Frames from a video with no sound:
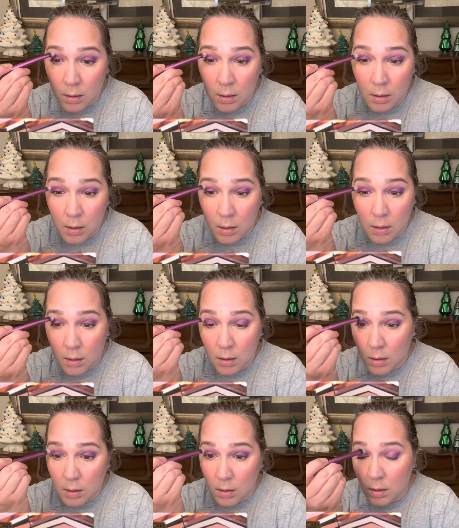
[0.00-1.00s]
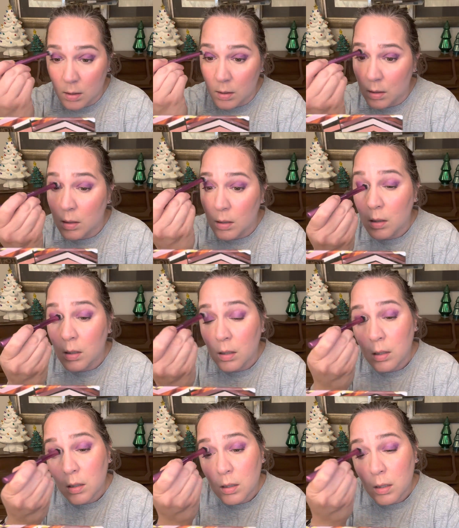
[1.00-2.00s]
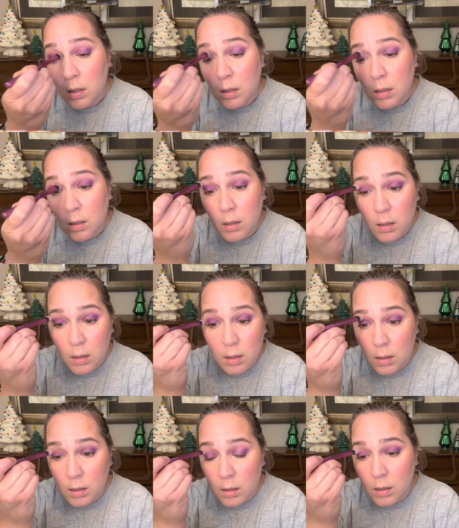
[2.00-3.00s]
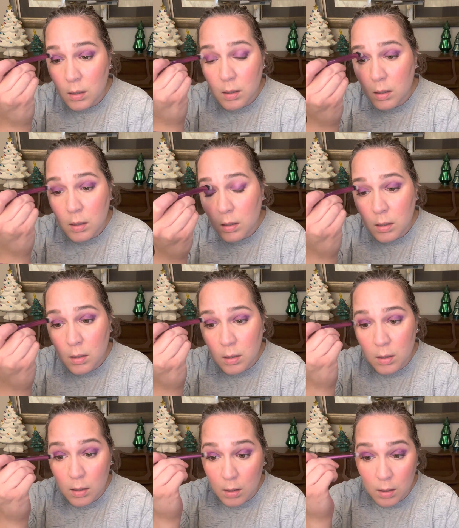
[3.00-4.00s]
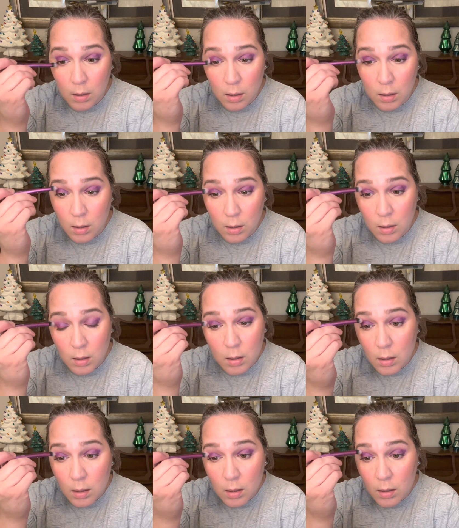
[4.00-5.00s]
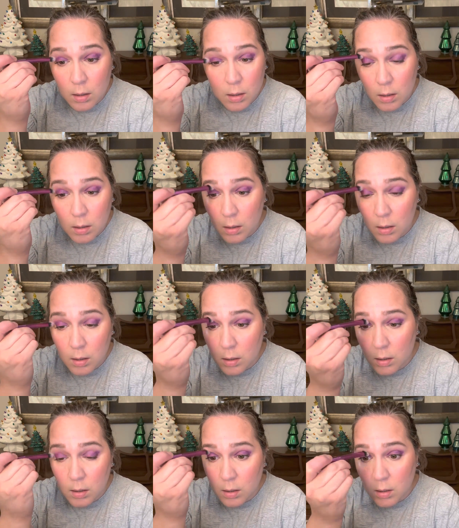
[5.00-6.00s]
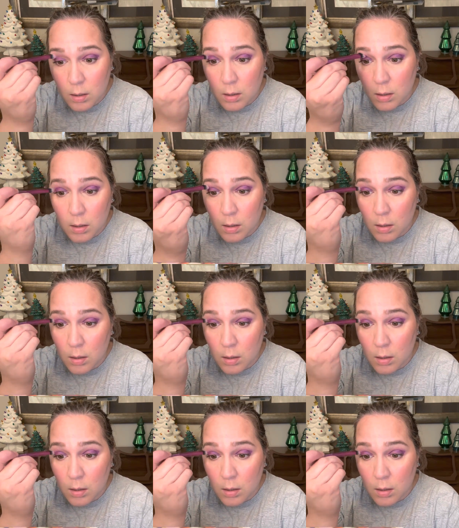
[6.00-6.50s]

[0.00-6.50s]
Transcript: [no speech]